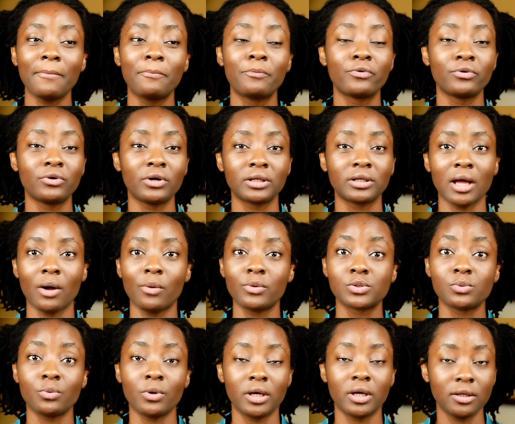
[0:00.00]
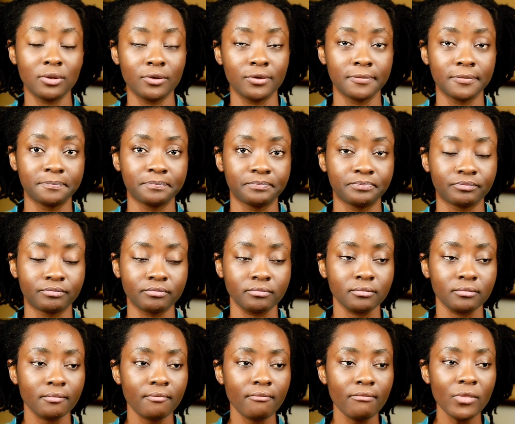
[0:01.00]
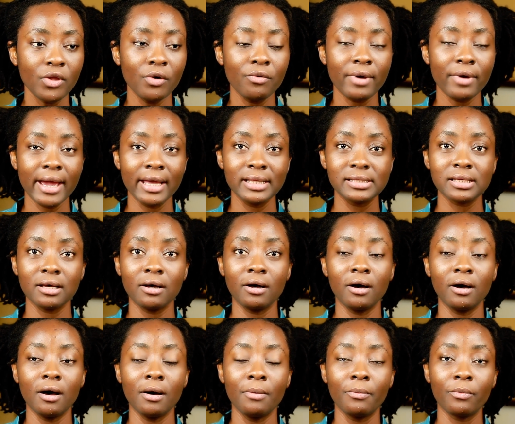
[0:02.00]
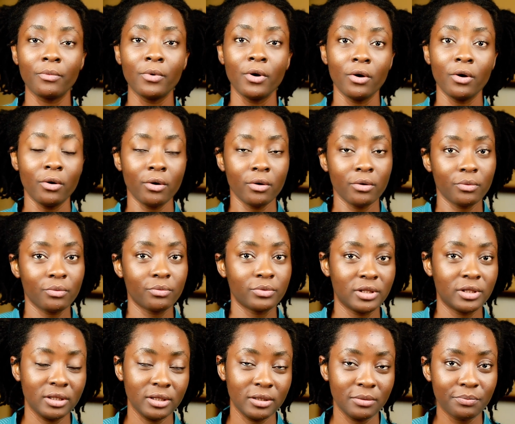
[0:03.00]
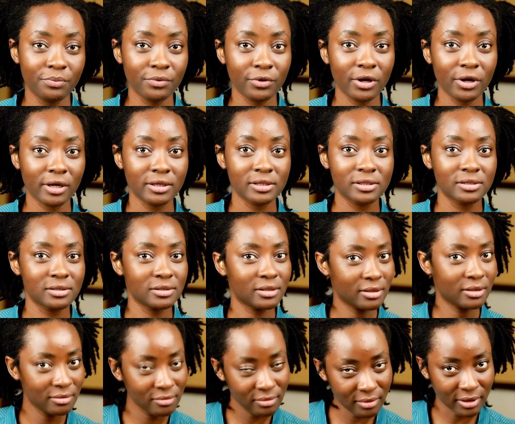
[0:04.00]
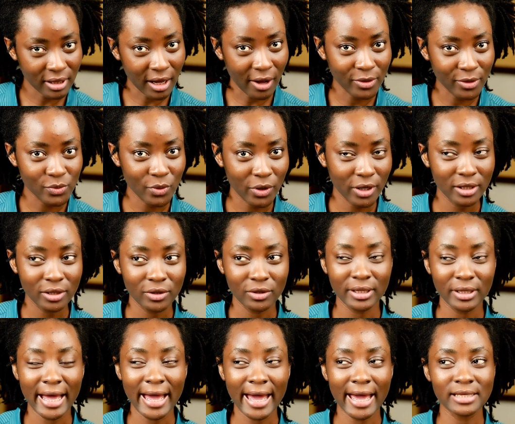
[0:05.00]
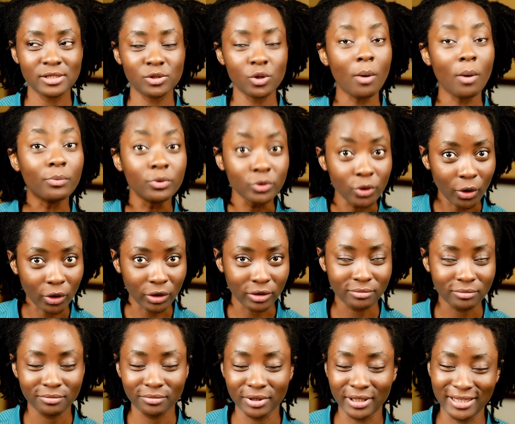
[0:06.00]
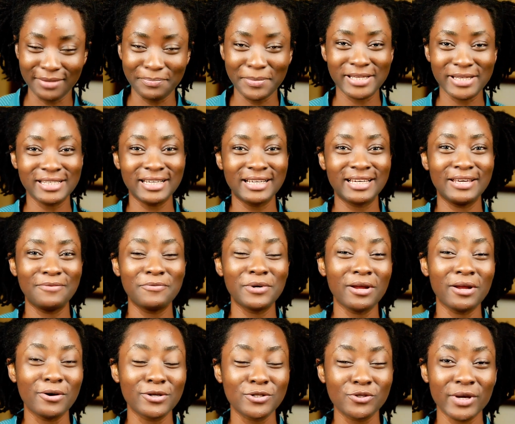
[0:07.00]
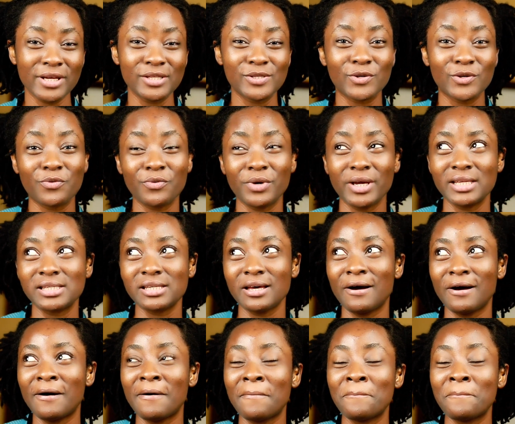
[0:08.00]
that product that I was working on, right? The products that I was working on that I stumbled on basically when I was trying to create